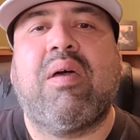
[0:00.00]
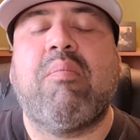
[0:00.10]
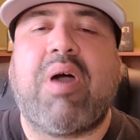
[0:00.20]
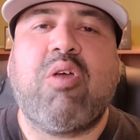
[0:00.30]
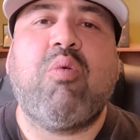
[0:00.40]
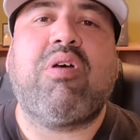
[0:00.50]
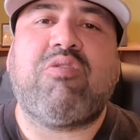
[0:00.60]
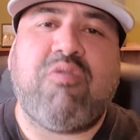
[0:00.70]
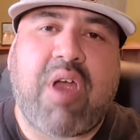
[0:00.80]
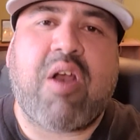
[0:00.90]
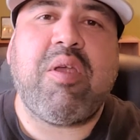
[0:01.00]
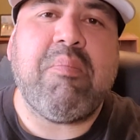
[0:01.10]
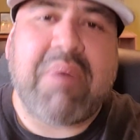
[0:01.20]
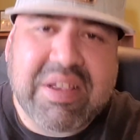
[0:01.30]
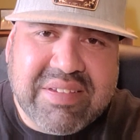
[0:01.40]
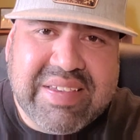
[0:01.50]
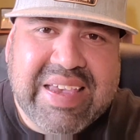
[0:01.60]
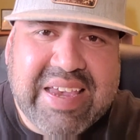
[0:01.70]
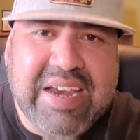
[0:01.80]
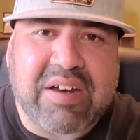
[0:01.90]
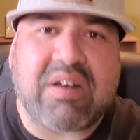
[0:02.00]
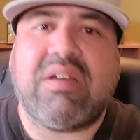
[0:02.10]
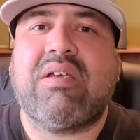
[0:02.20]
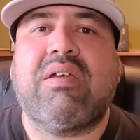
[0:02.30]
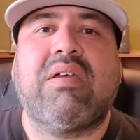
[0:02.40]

but who was very much here